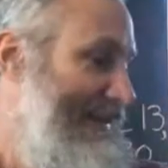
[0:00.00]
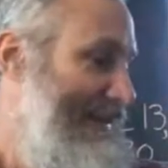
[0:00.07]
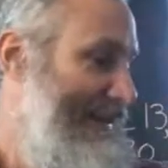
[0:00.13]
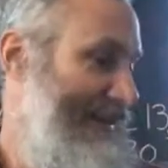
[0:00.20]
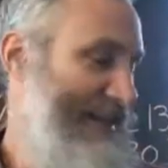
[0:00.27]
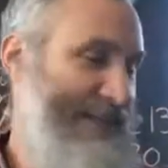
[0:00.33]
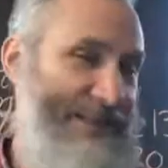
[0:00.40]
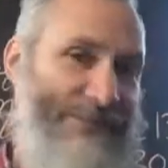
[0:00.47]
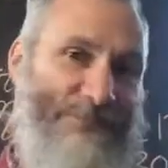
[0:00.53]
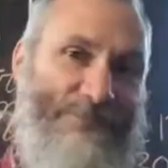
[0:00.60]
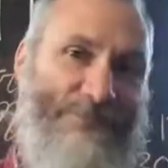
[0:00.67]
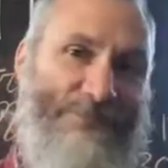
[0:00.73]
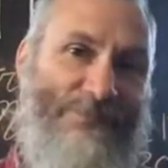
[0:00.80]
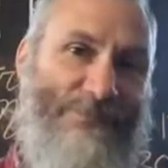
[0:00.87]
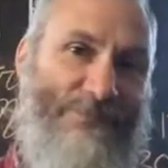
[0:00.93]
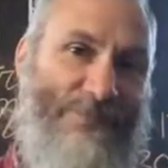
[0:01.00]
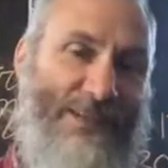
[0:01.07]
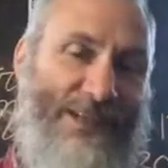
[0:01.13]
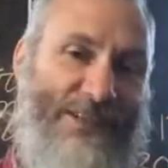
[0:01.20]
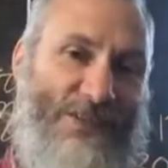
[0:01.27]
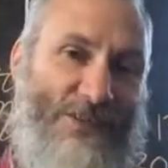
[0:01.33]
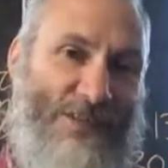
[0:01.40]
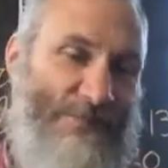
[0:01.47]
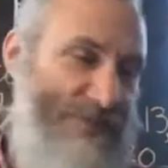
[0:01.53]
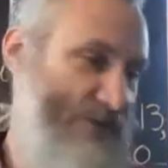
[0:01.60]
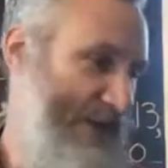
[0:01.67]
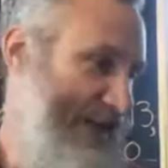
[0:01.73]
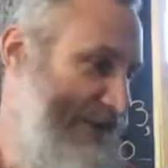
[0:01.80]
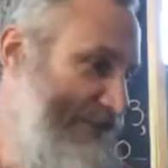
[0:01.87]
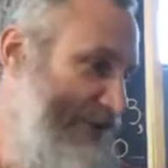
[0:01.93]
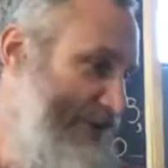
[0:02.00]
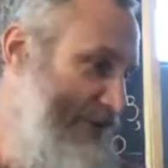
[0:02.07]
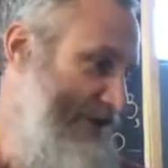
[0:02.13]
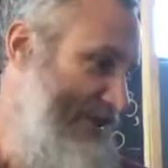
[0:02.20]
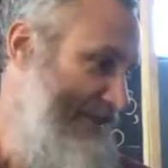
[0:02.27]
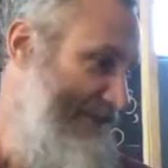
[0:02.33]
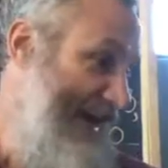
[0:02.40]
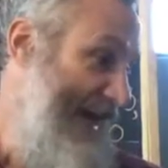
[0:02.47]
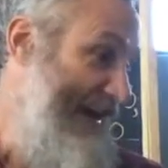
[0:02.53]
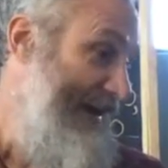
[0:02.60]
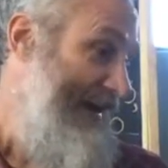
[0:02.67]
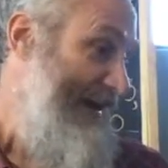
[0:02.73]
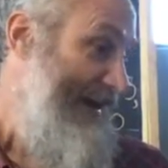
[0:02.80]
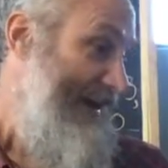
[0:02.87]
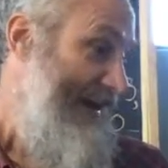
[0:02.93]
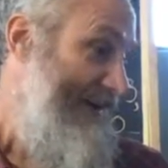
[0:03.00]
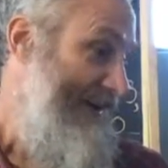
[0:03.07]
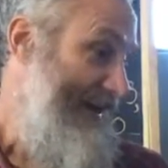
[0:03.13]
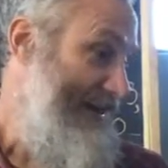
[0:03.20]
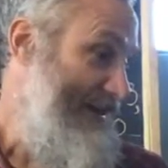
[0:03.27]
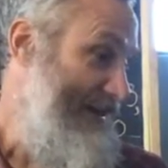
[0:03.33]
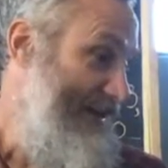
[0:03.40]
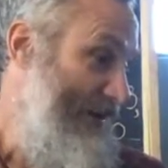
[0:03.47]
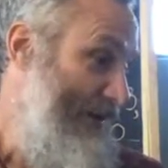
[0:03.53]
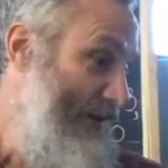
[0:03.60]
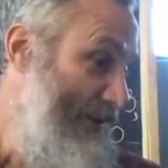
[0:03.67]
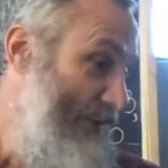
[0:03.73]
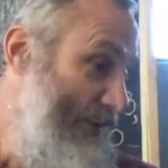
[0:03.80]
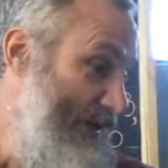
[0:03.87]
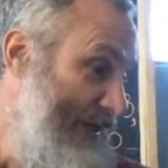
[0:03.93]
Do some tricky versions of that. All right, so we